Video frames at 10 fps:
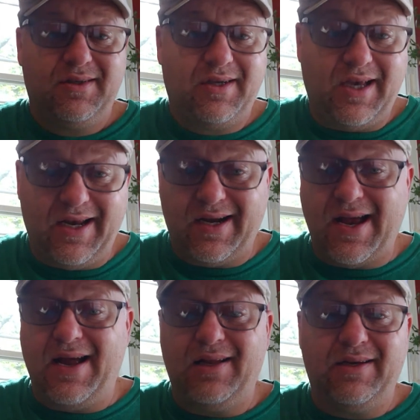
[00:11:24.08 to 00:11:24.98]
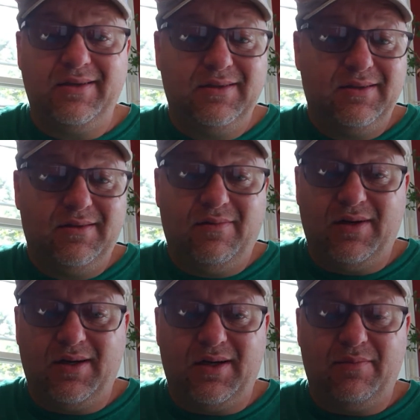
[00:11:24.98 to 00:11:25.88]
Keenan Allen.
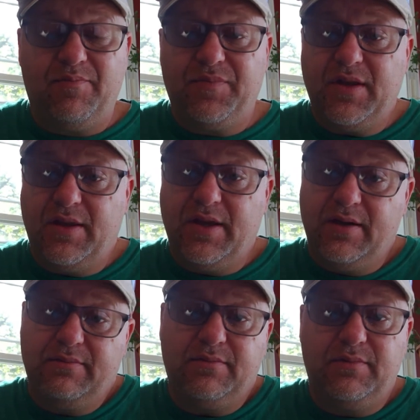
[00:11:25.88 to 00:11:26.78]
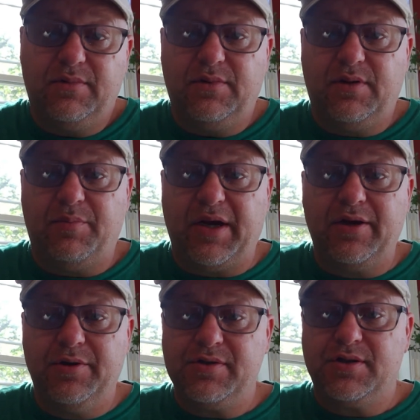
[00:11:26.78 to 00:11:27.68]
And then the big
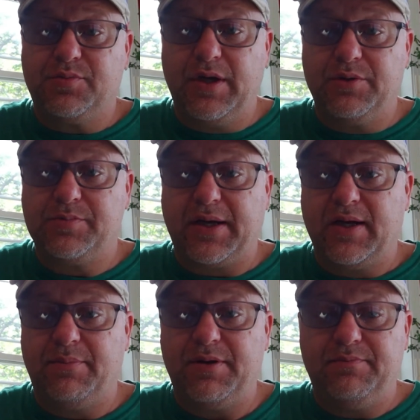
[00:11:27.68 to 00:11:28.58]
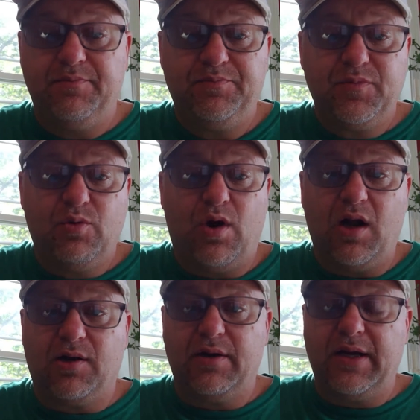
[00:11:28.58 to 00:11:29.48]
news this week was picking up
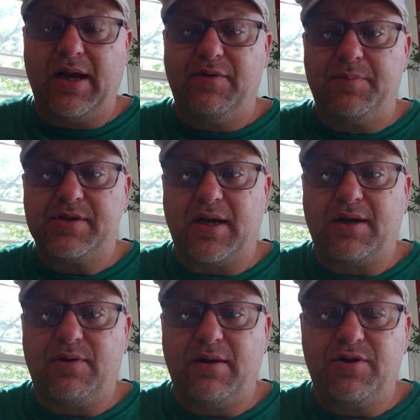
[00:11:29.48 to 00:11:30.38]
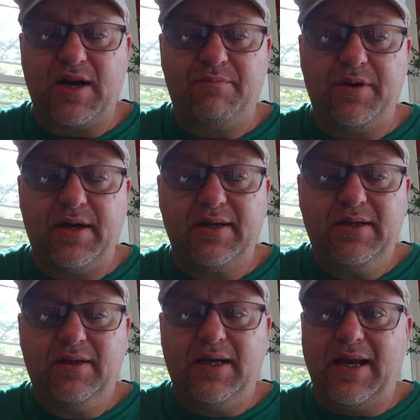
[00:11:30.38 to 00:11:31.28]
Waller. He gave up a second-round draft pick.
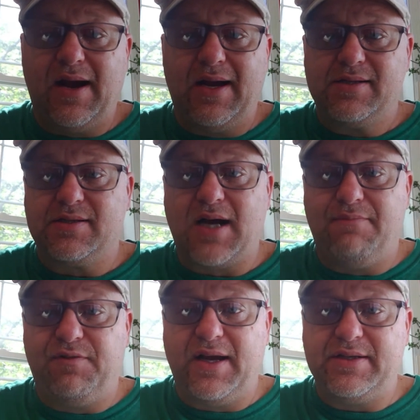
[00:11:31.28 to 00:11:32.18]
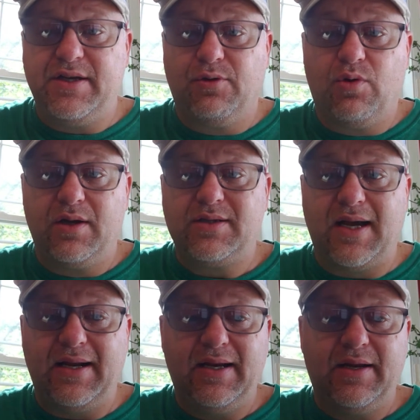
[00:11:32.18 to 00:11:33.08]
He now has a top-flight Tier 1
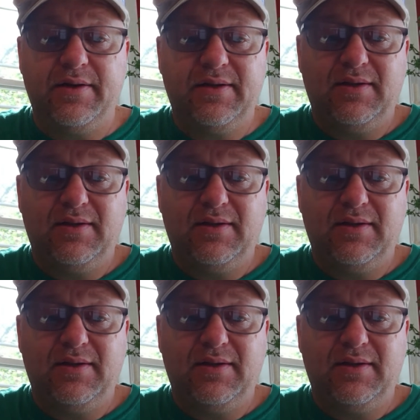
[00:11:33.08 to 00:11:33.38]
tight end.